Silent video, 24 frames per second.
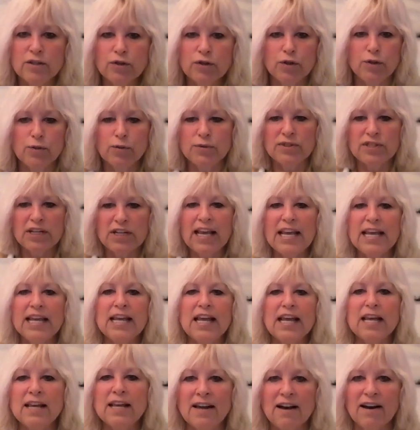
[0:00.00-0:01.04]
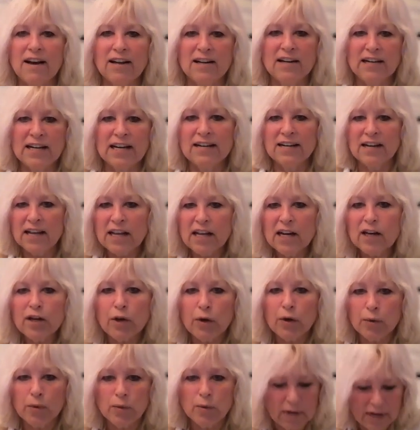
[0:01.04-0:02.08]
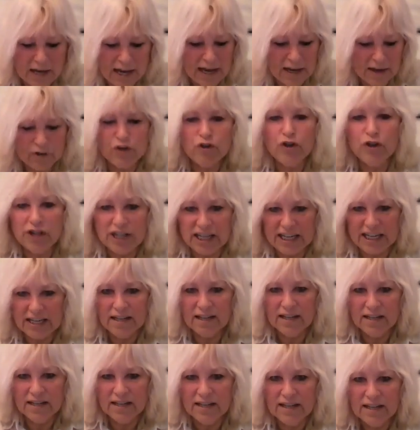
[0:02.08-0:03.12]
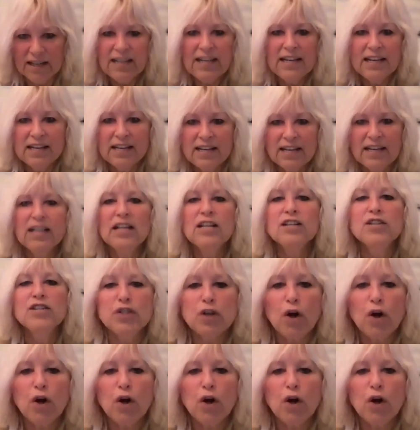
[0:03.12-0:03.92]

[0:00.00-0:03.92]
to take a gun and kill you, actually? So,